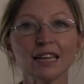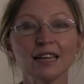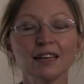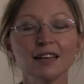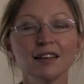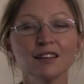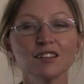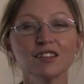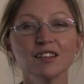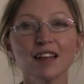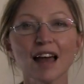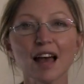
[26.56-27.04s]

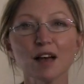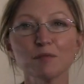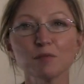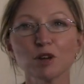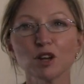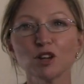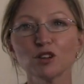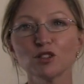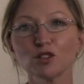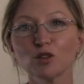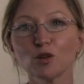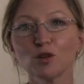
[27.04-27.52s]
Today I'm
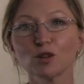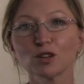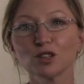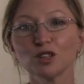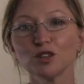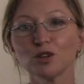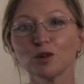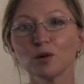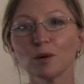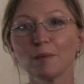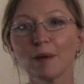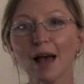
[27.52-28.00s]
going to talk to
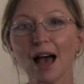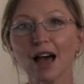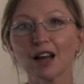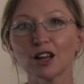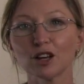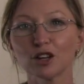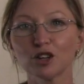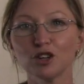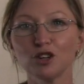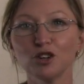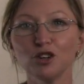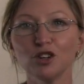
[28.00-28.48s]
you about
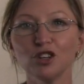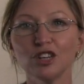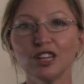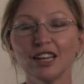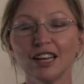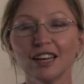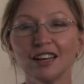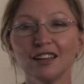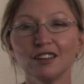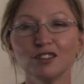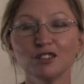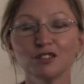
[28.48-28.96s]
acute
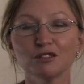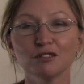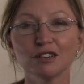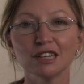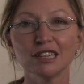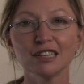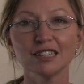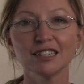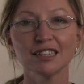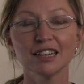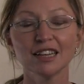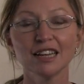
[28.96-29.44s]
knee
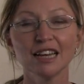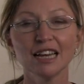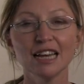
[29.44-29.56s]
injuries.